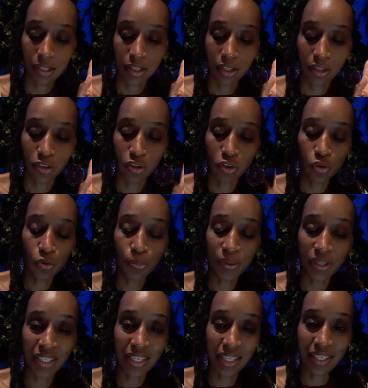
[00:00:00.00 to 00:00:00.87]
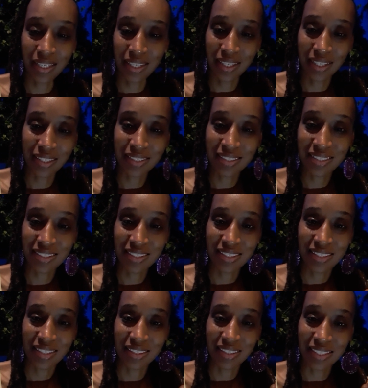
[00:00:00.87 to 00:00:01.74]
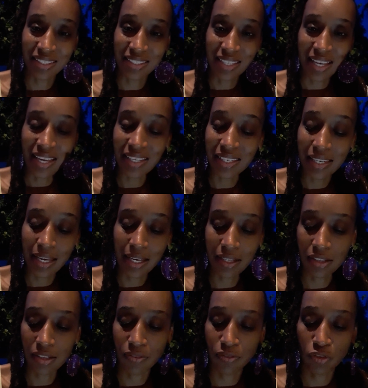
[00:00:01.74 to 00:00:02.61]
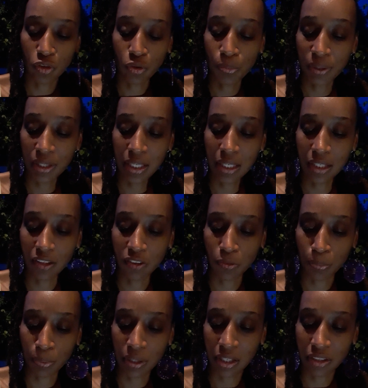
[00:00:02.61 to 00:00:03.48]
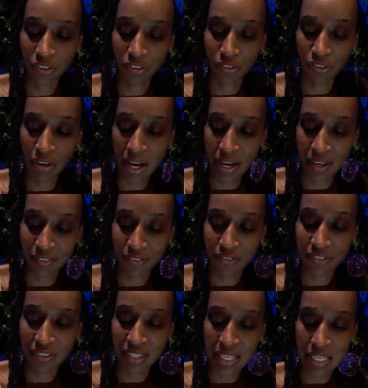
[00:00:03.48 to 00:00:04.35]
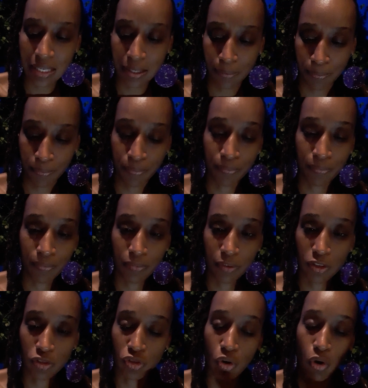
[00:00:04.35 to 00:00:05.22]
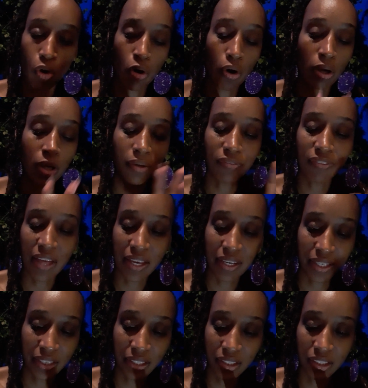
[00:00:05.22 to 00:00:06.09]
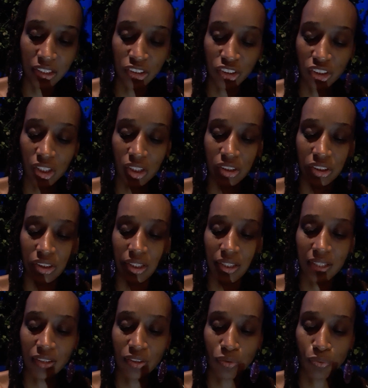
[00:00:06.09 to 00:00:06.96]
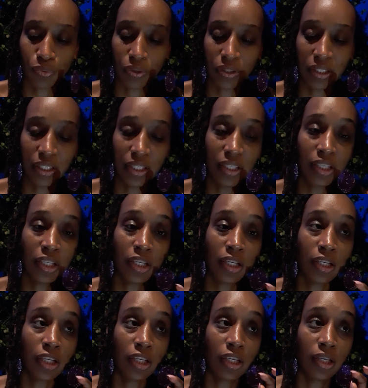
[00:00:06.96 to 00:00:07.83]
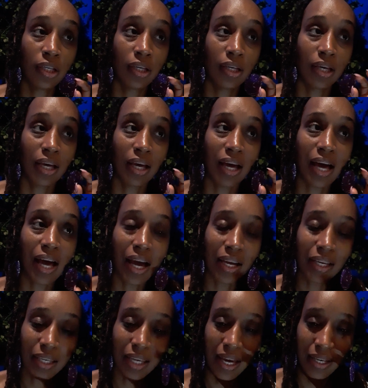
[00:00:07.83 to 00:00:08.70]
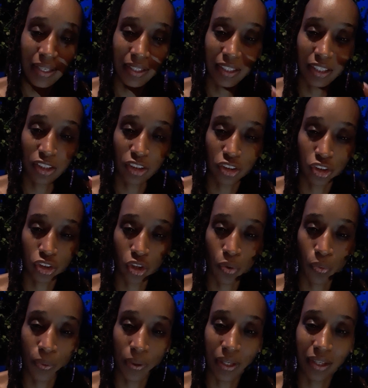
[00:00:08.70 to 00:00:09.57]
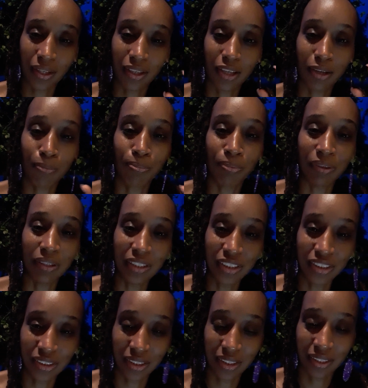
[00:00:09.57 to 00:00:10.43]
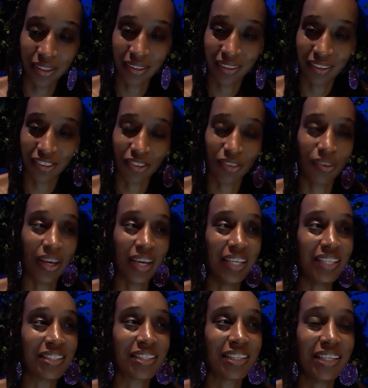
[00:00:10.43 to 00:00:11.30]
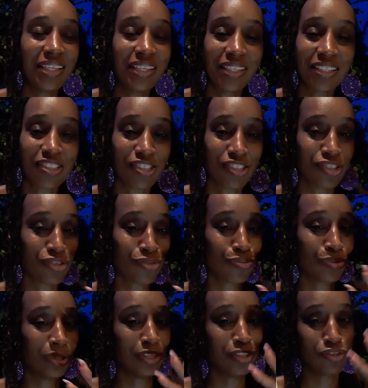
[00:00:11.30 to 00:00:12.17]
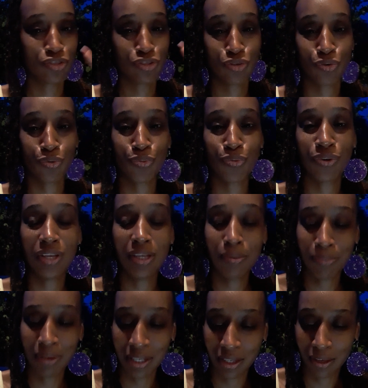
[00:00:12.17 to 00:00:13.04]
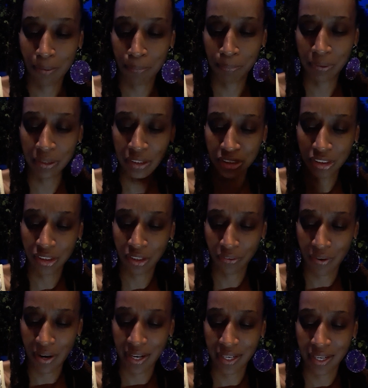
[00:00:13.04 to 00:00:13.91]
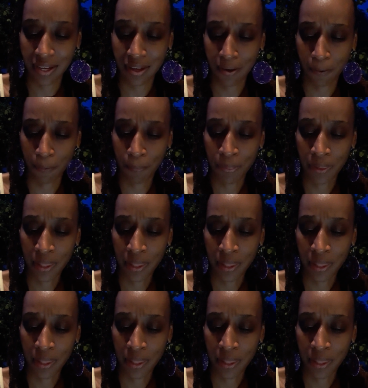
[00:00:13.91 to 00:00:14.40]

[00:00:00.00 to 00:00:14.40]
new beginnings, the 10 days of new beginnings plus 5 theme. So all of that in conjunction is really highlighting and showing completion. So 18 is just really screaming completion right now.